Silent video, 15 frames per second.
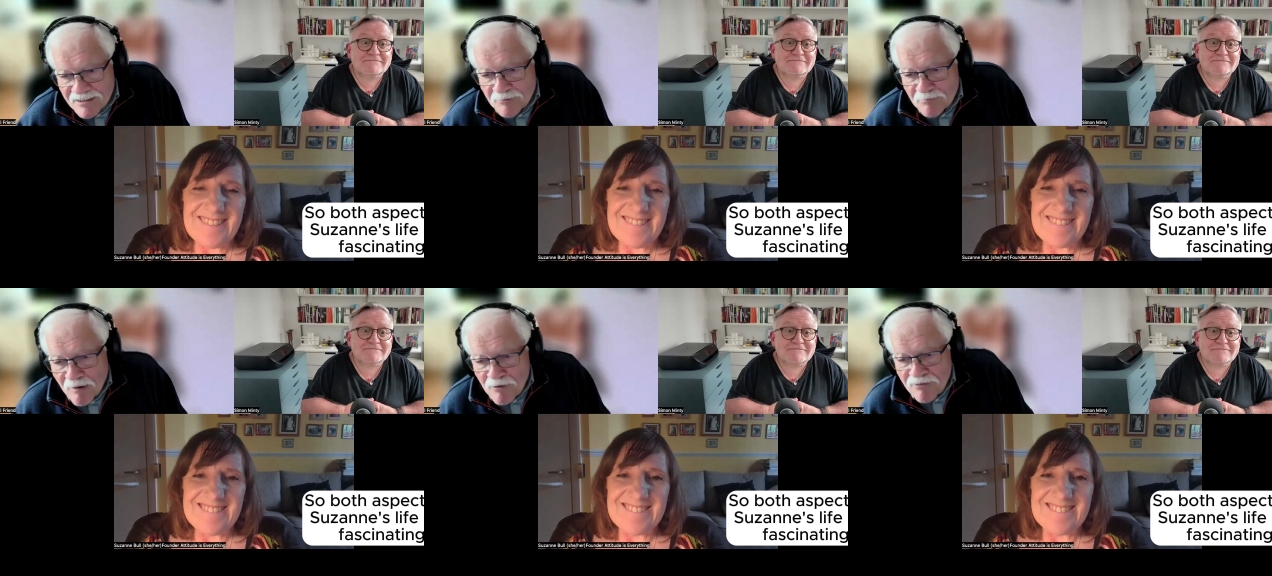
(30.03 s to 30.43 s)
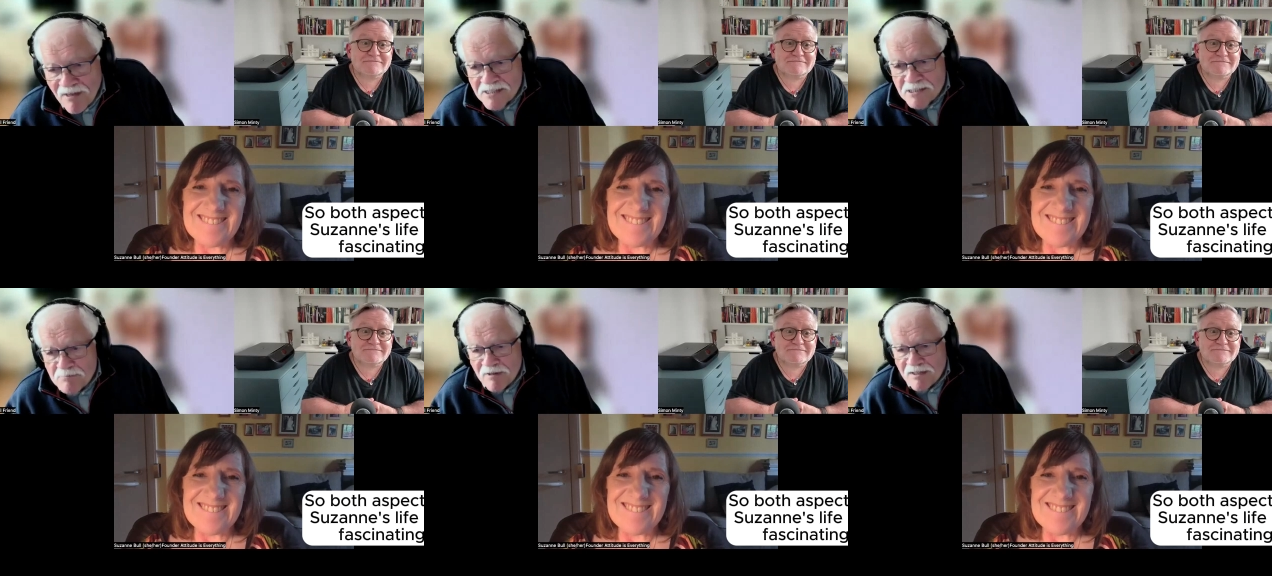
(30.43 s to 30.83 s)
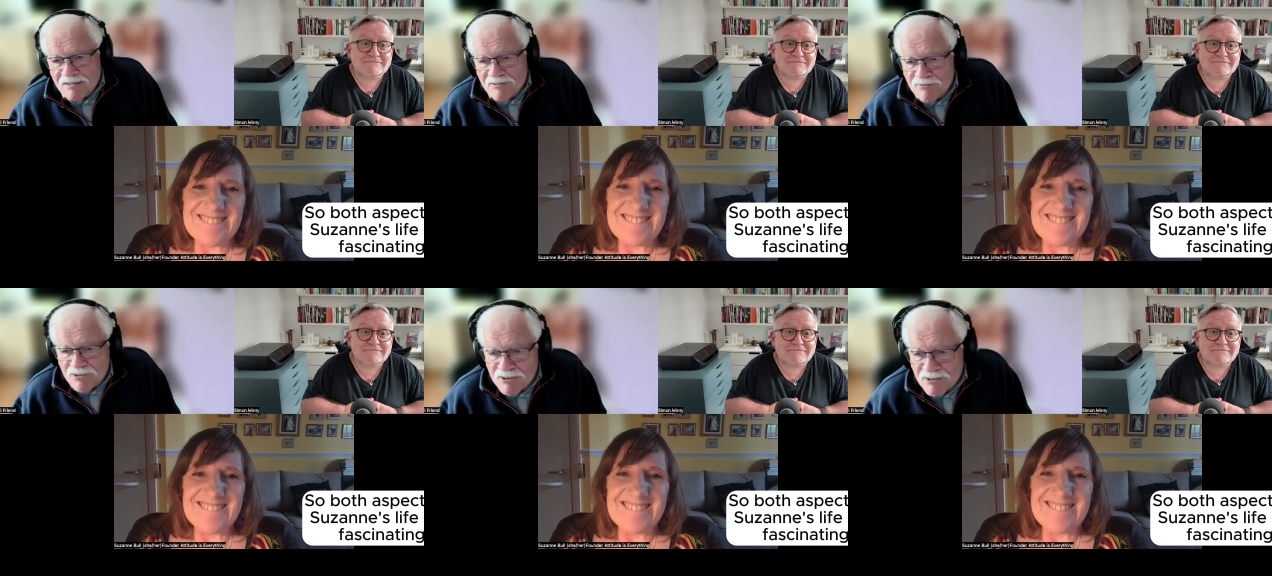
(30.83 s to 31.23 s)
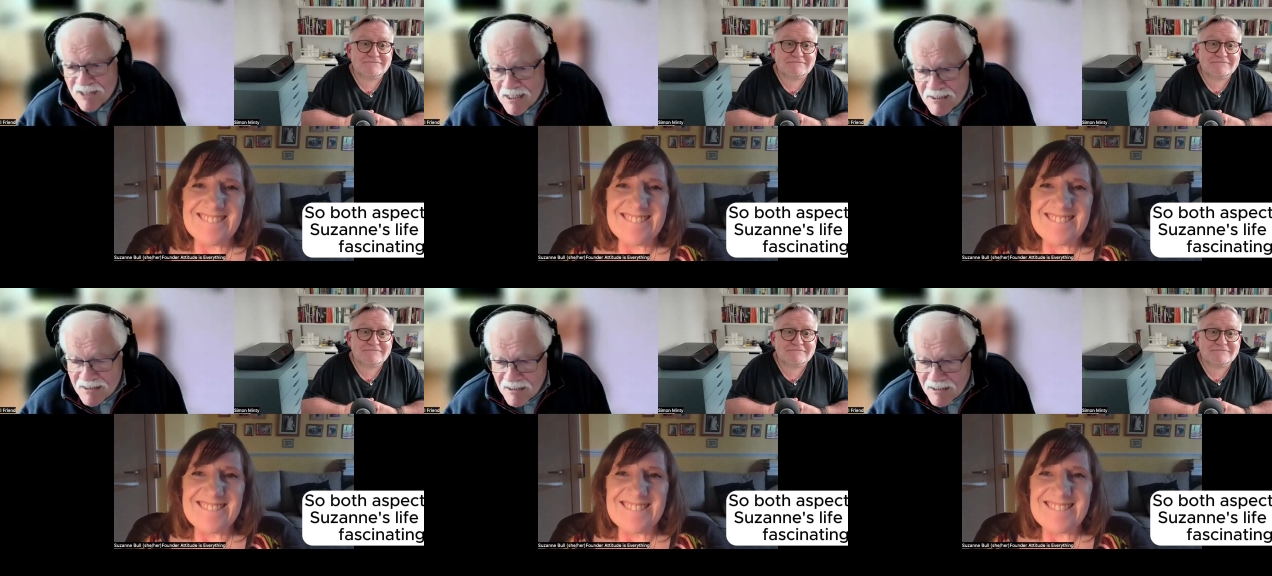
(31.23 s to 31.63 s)
Speaker 1: So both aspects of
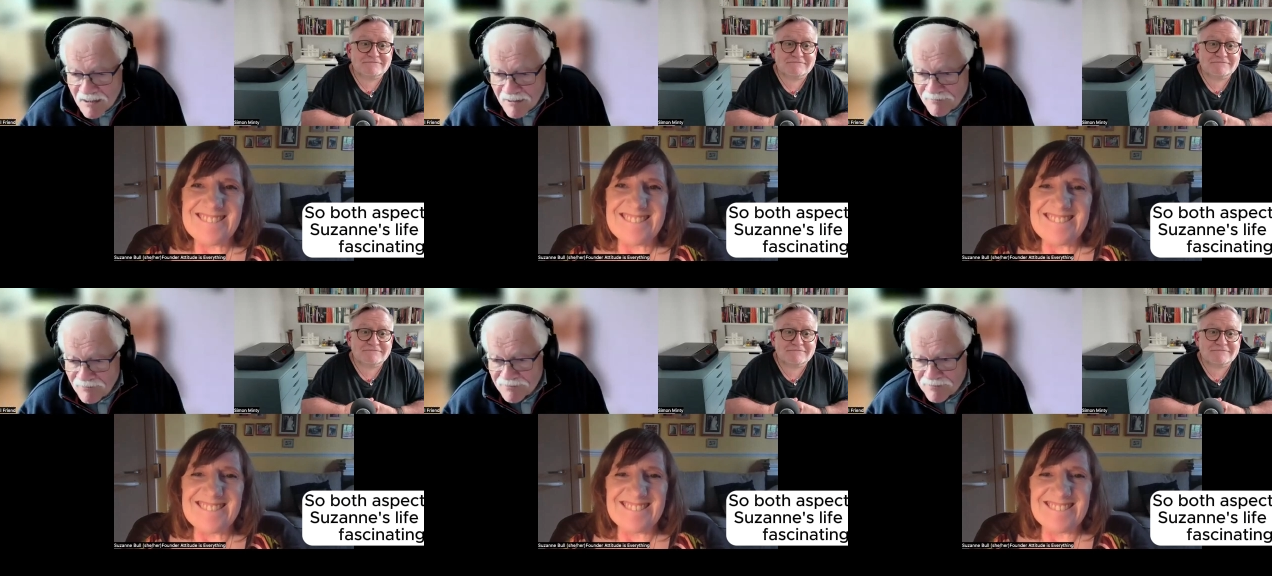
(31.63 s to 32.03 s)
Suzanne's life